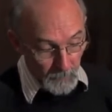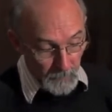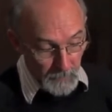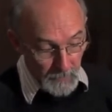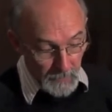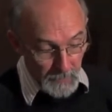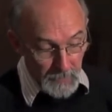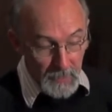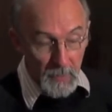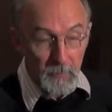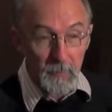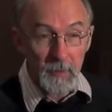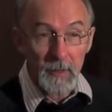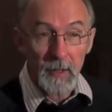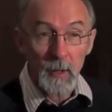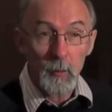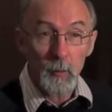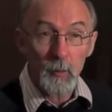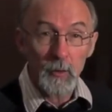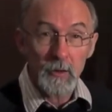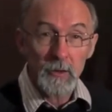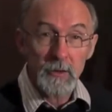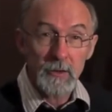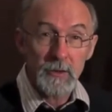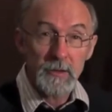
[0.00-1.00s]
something that
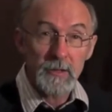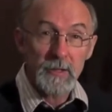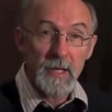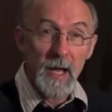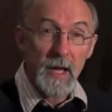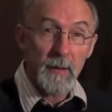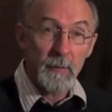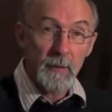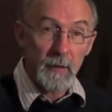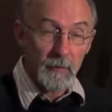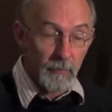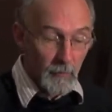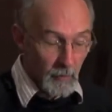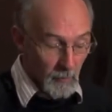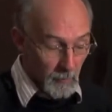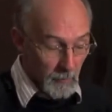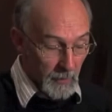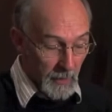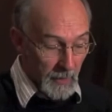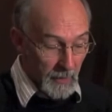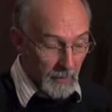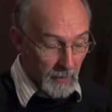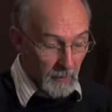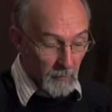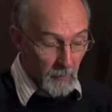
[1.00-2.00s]
would tame that room
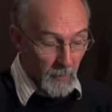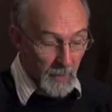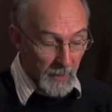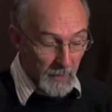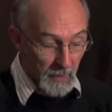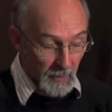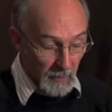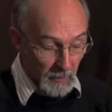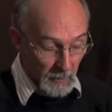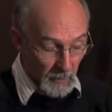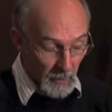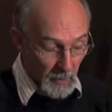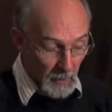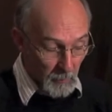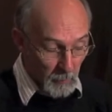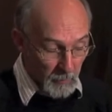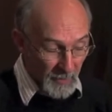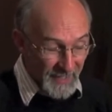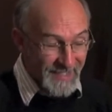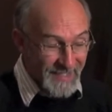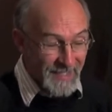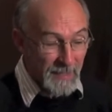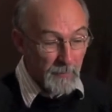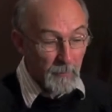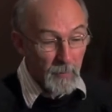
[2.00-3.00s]
down and make it a
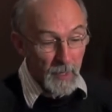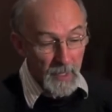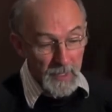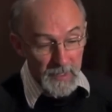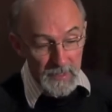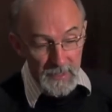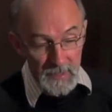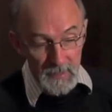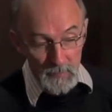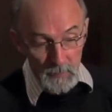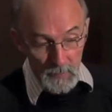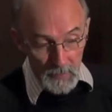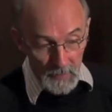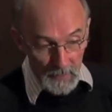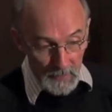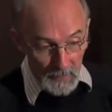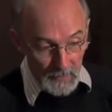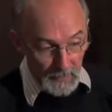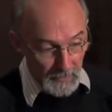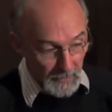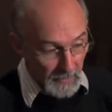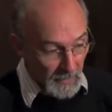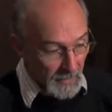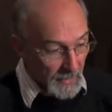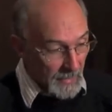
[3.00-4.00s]
pleasant place to be
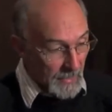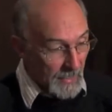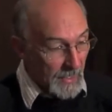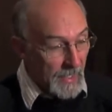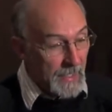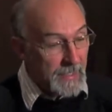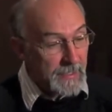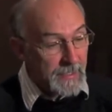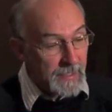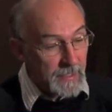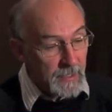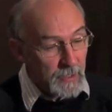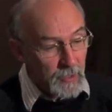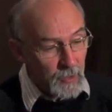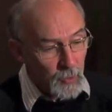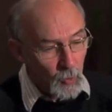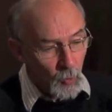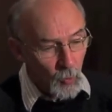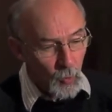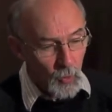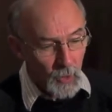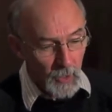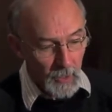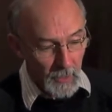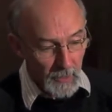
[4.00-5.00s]
in, easy to
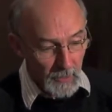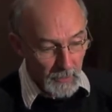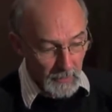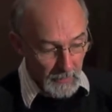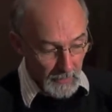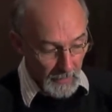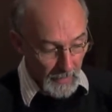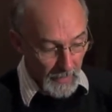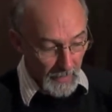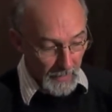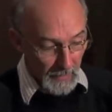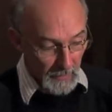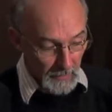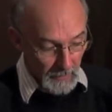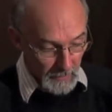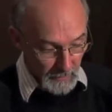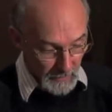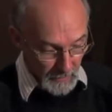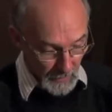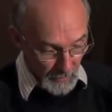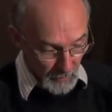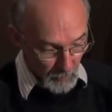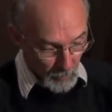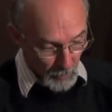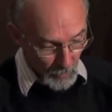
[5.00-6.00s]
talk in and
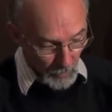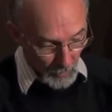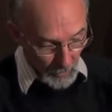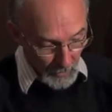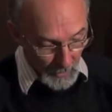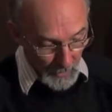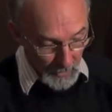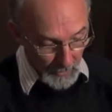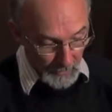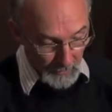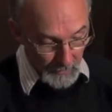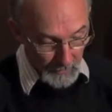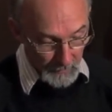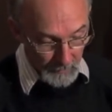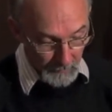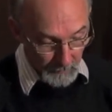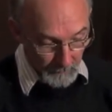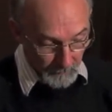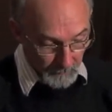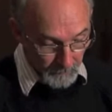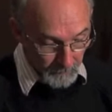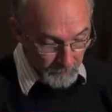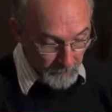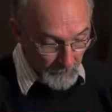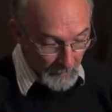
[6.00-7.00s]
communicate in.
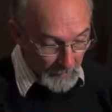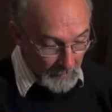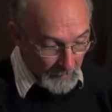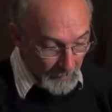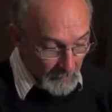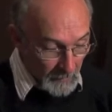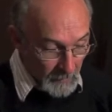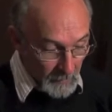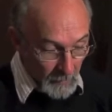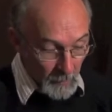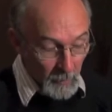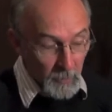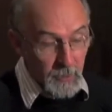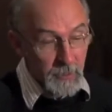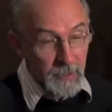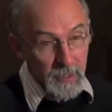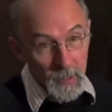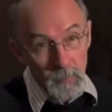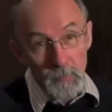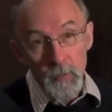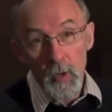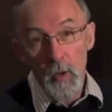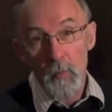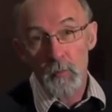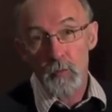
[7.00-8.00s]

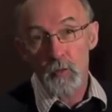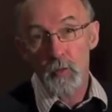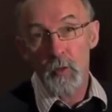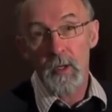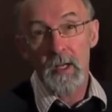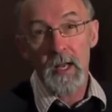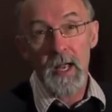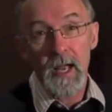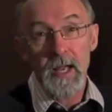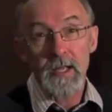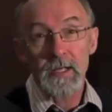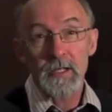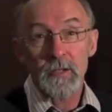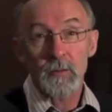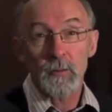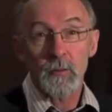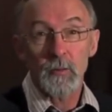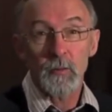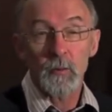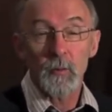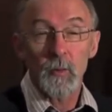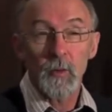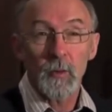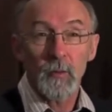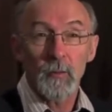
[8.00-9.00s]
Sometimes we get asked
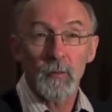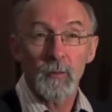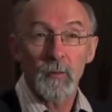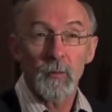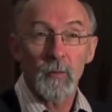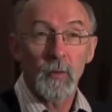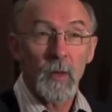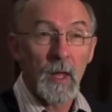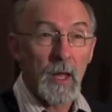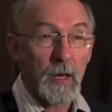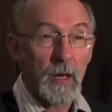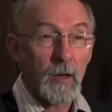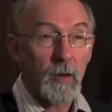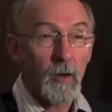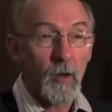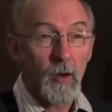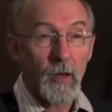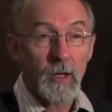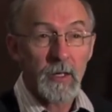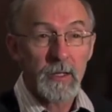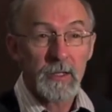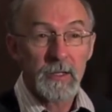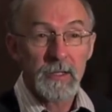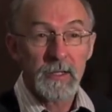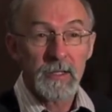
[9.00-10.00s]
with
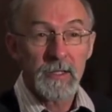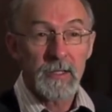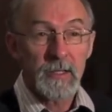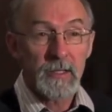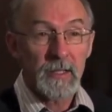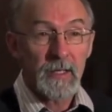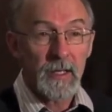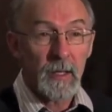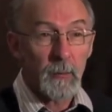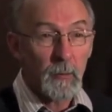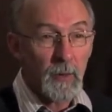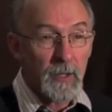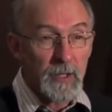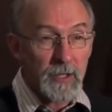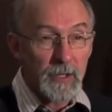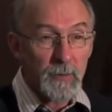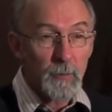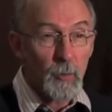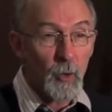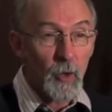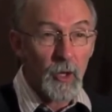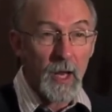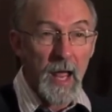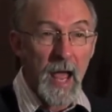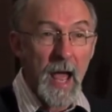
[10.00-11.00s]
clients, can we just
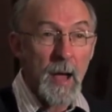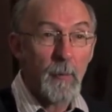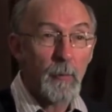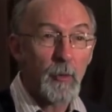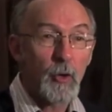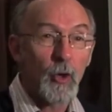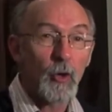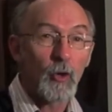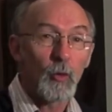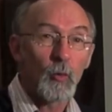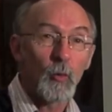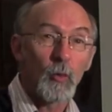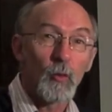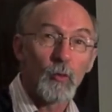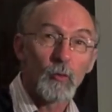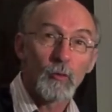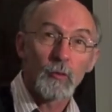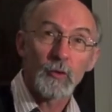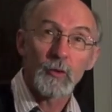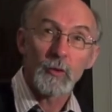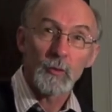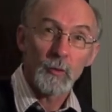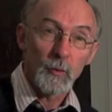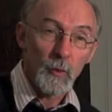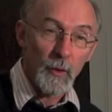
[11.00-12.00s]
put carpet on the
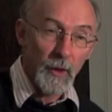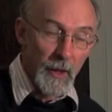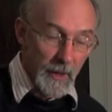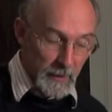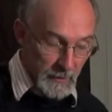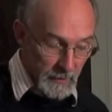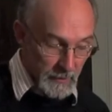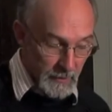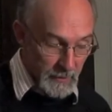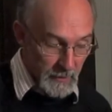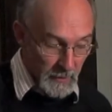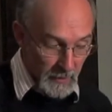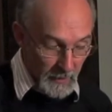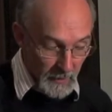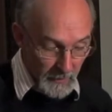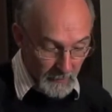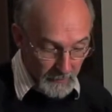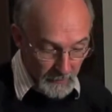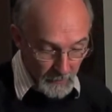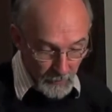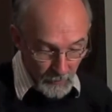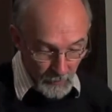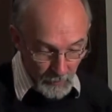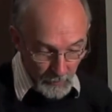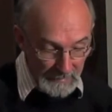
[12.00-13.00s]
walls? Will that help?
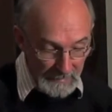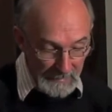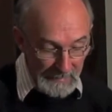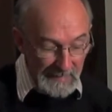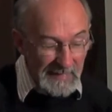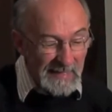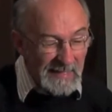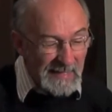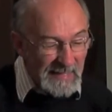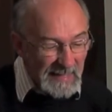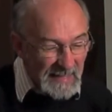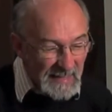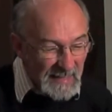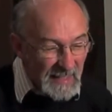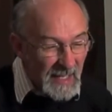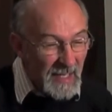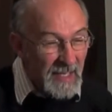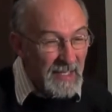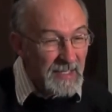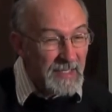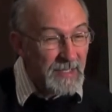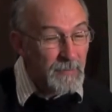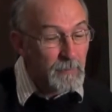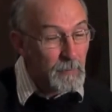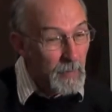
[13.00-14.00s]

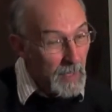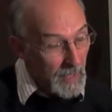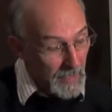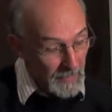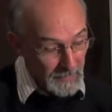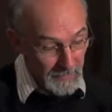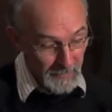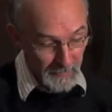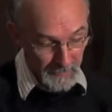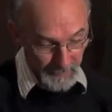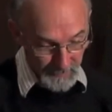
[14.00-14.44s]
Yes, but